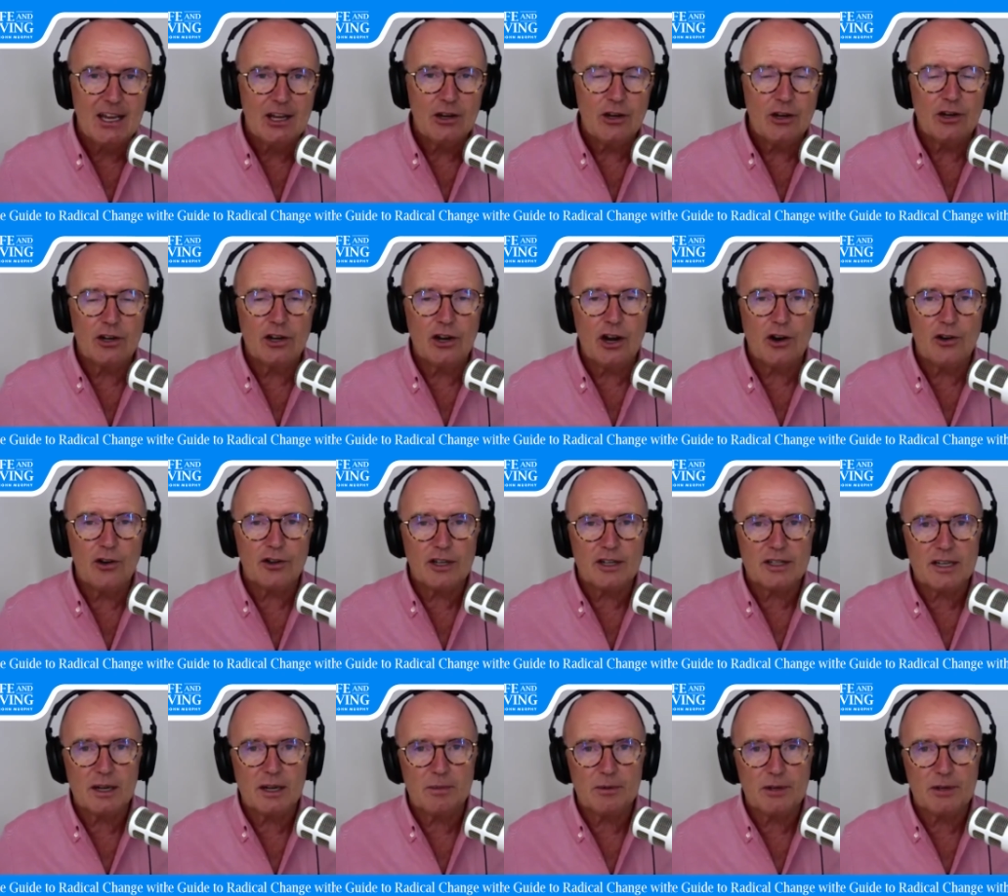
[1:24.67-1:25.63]
You can go to
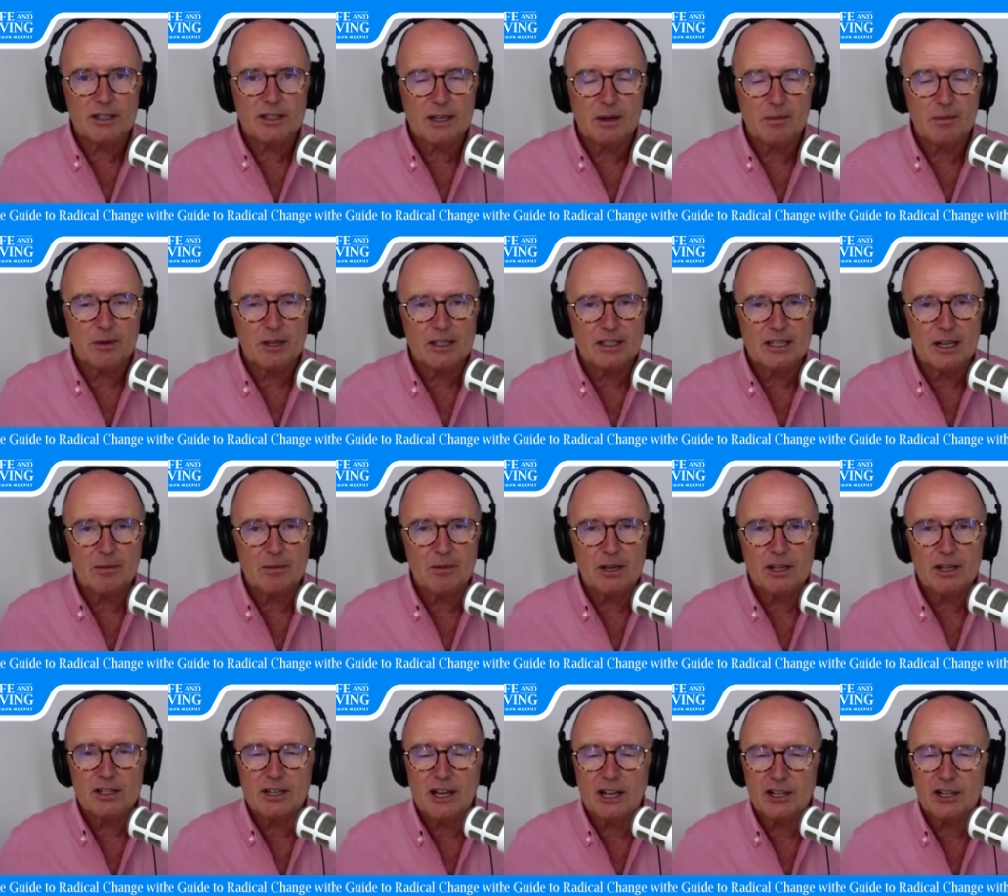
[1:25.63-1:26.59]

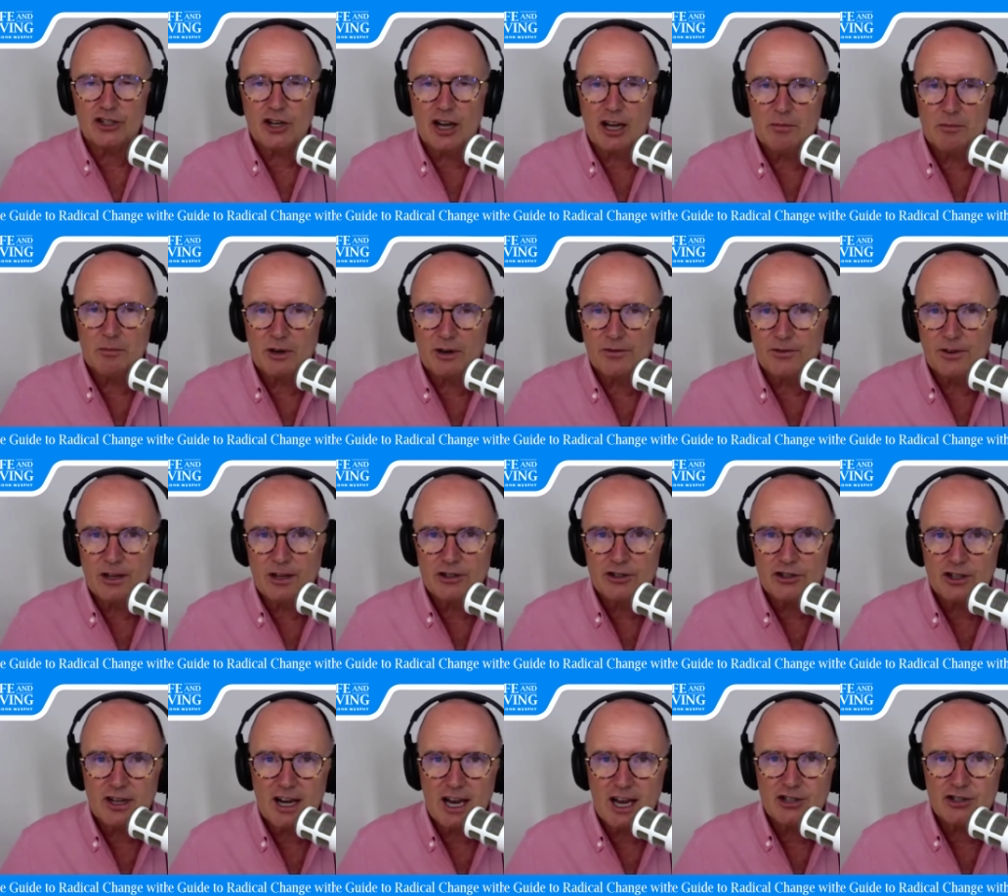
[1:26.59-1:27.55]

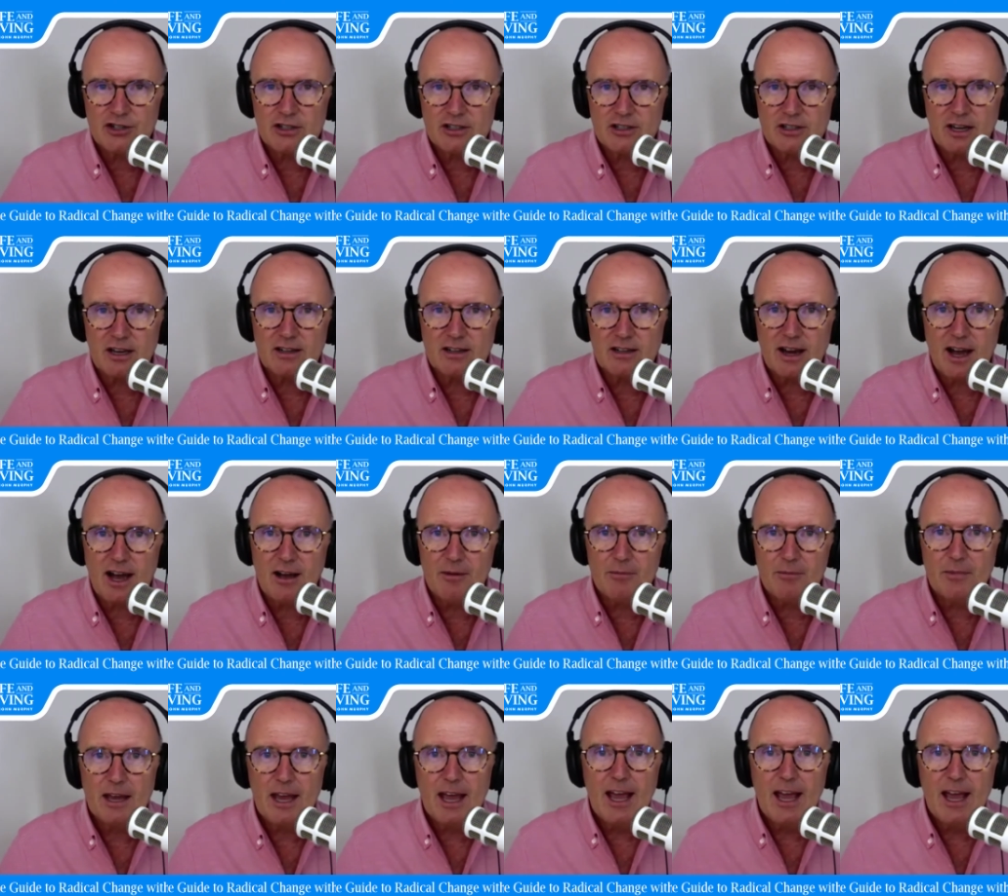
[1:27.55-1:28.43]
www.johnmurphyinternational.com.